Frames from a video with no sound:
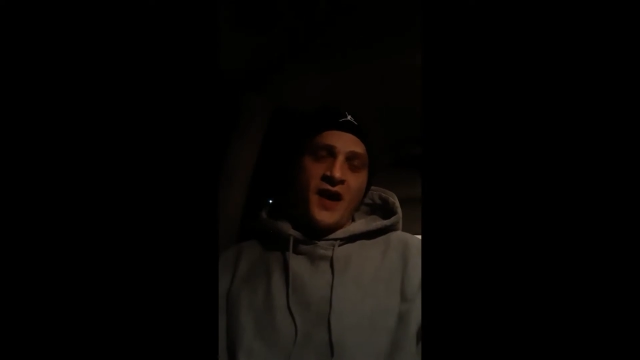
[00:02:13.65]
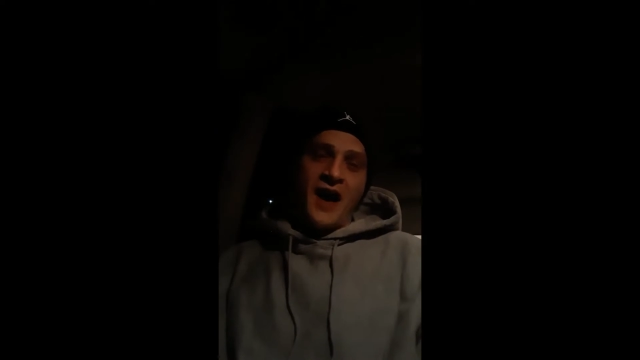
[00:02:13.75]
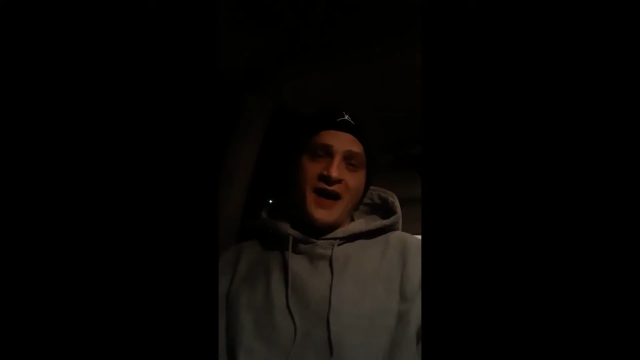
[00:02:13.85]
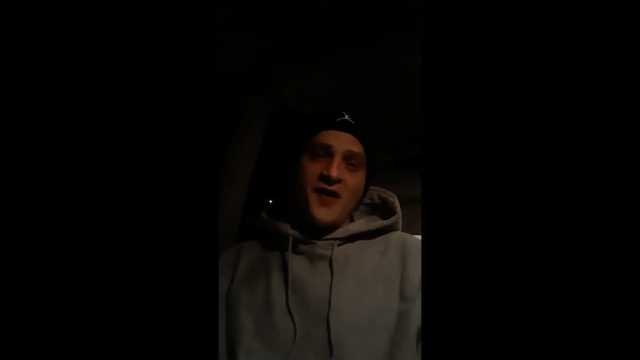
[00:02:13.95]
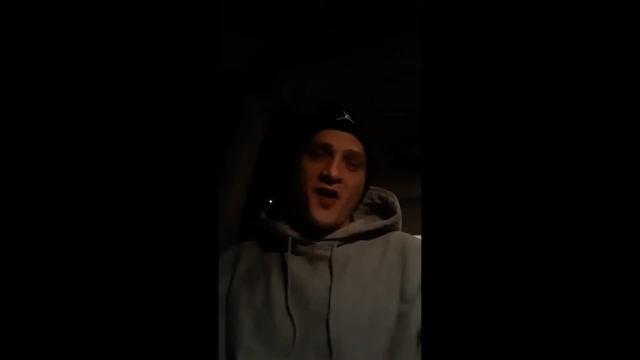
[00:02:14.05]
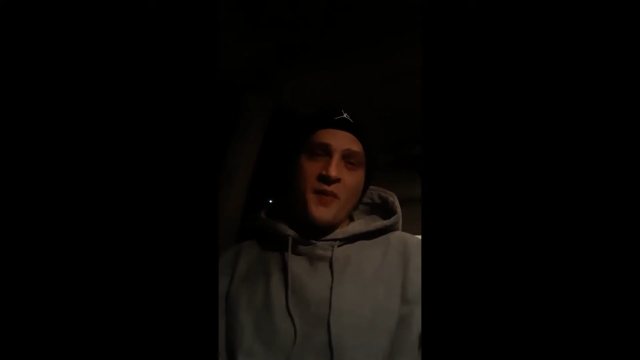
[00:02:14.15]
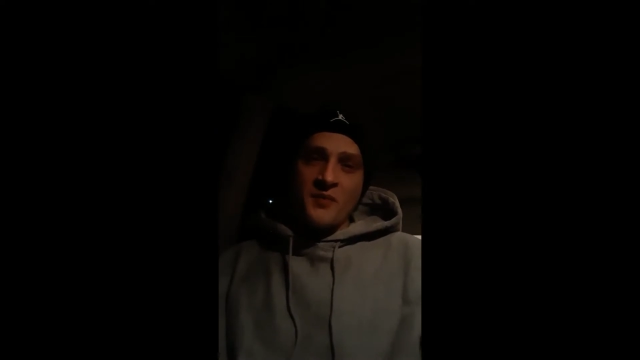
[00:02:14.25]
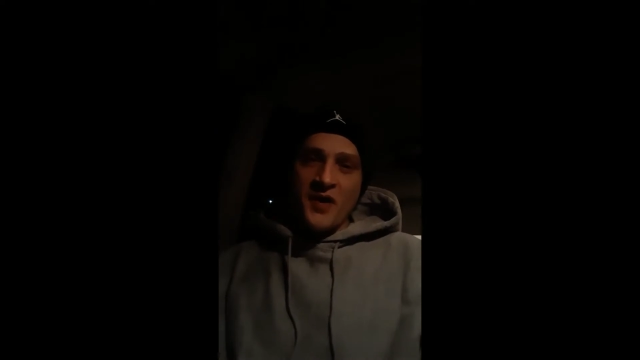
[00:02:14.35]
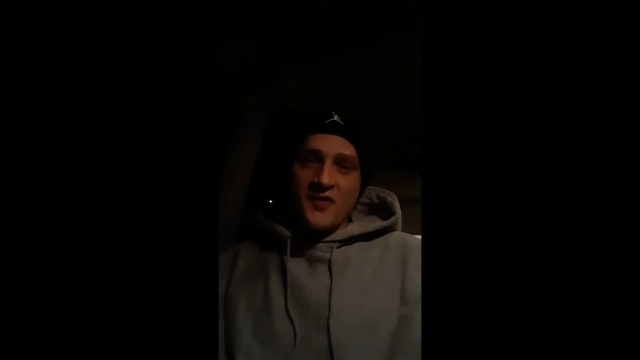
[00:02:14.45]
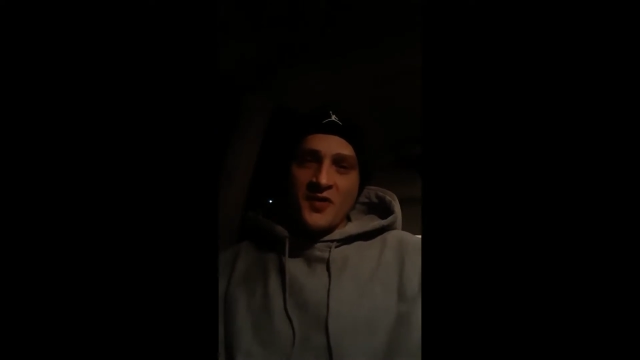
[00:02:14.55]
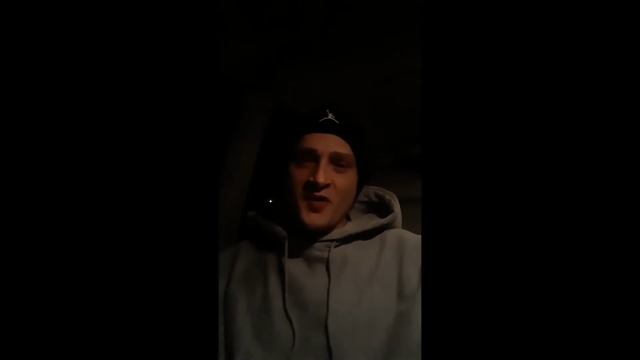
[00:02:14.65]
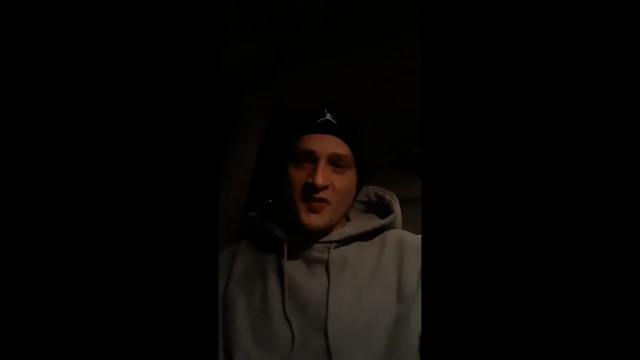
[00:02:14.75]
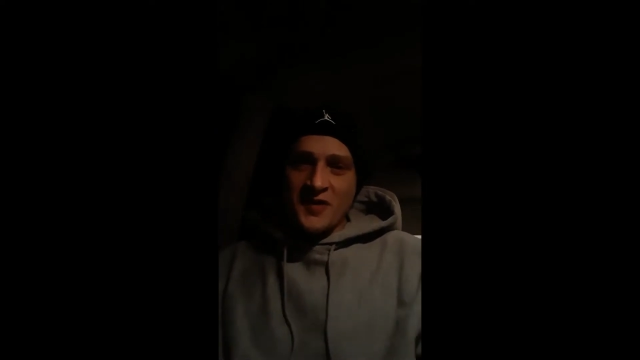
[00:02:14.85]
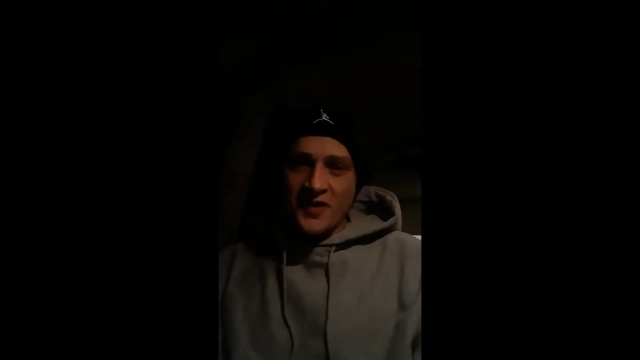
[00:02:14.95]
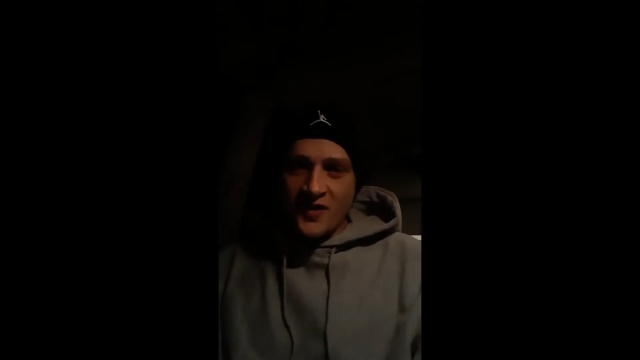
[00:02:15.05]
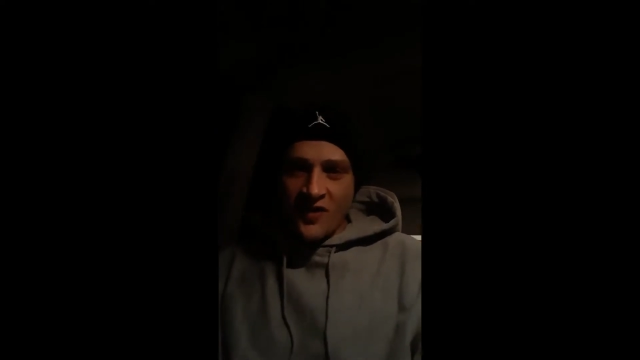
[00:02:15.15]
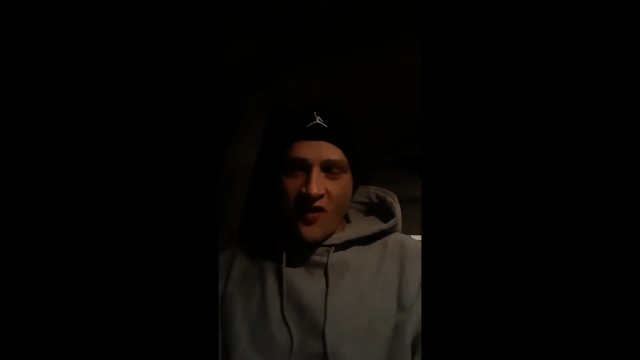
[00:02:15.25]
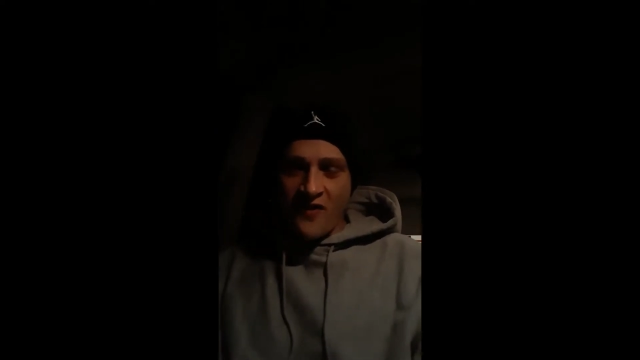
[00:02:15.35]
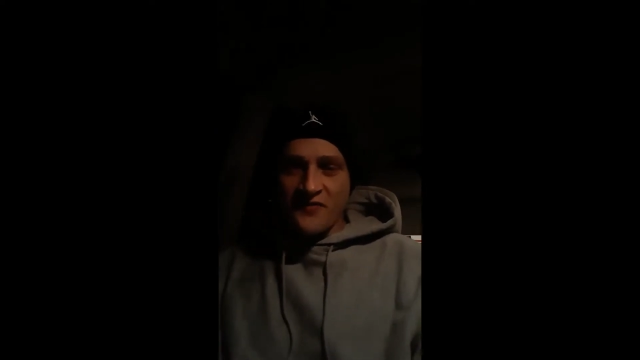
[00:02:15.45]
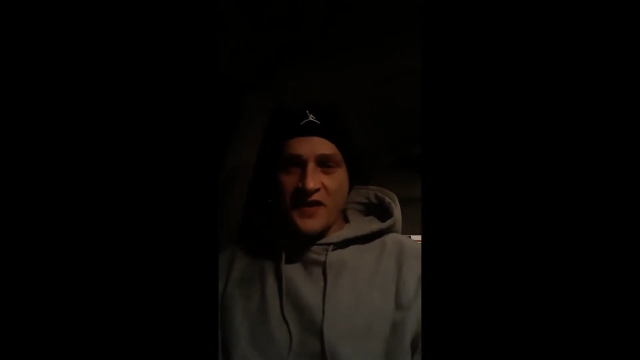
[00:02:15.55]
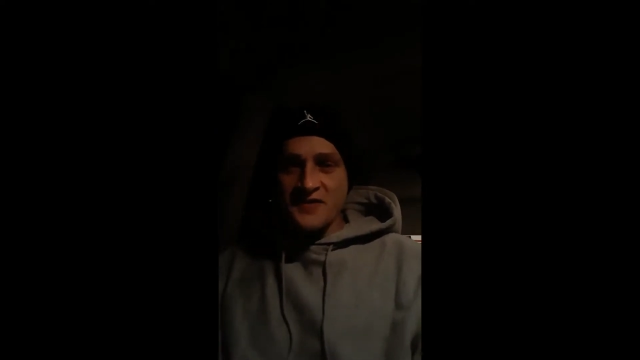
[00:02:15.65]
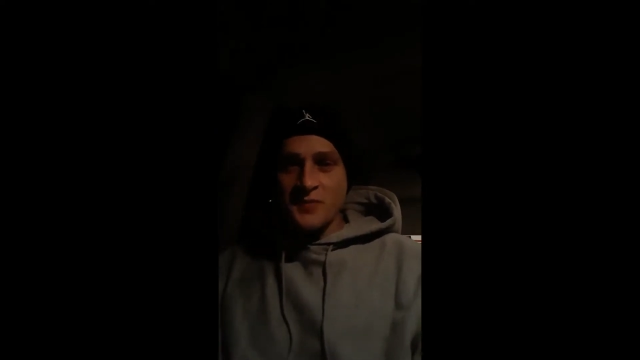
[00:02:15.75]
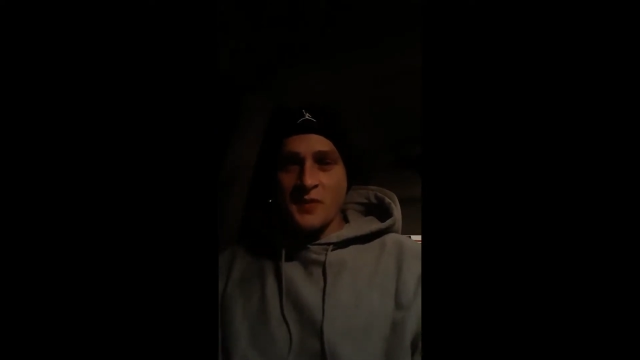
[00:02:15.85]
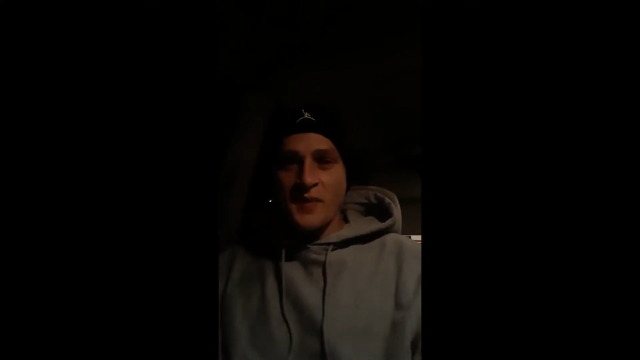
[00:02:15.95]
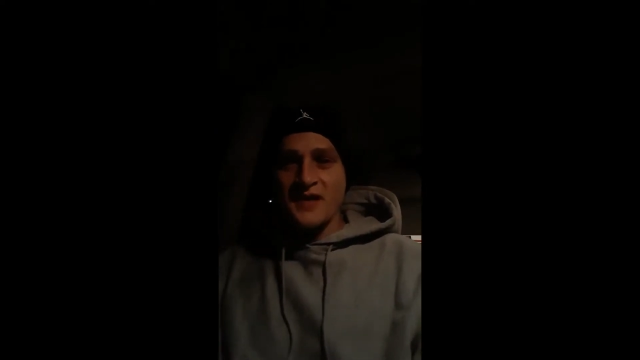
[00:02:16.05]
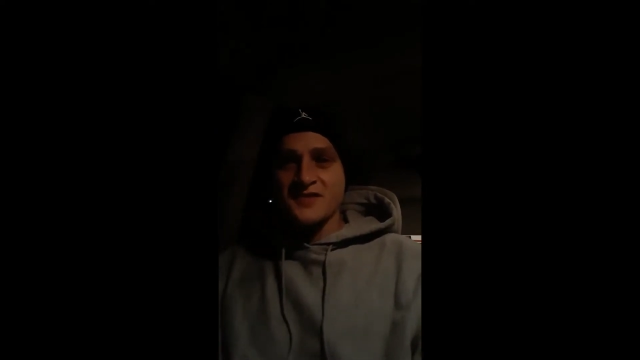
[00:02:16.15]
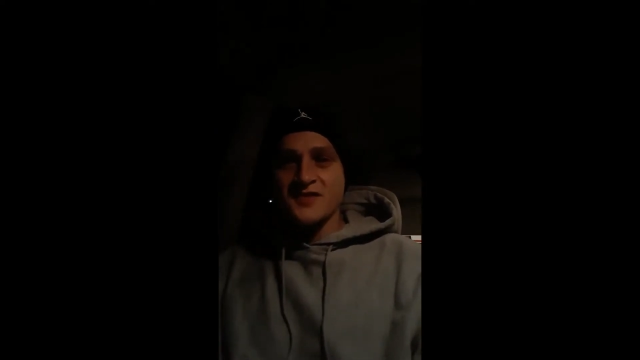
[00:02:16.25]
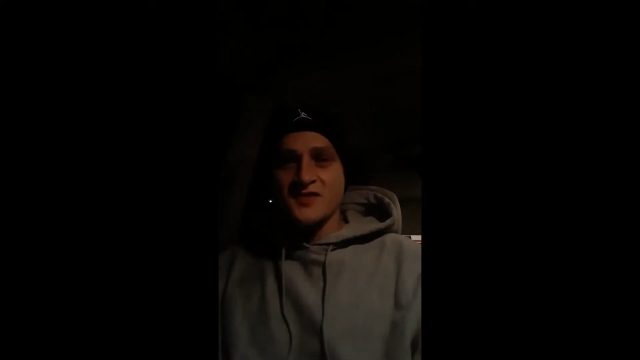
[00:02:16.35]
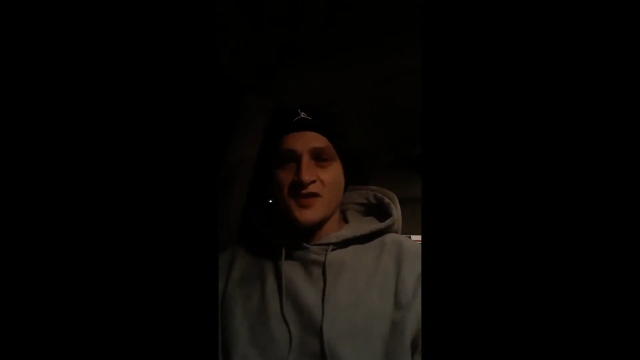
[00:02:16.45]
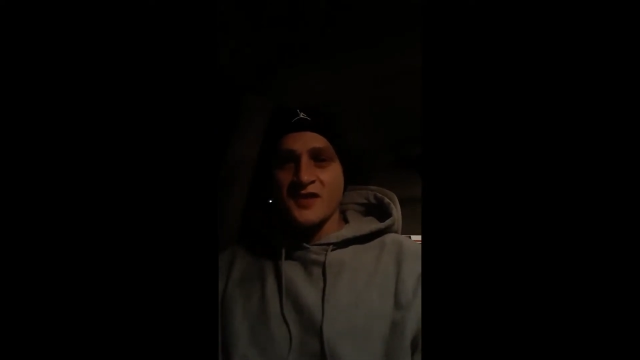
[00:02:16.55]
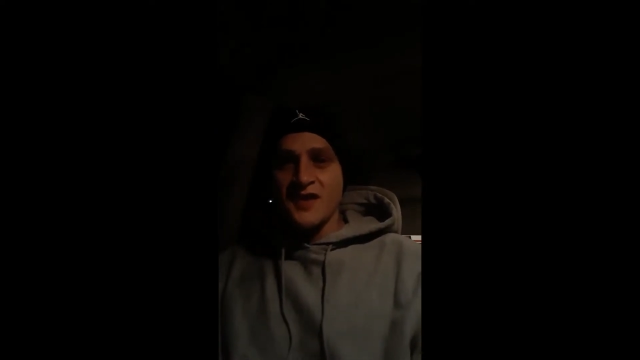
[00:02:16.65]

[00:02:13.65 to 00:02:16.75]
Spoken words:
I called my brother earlier on Facebook Messenger,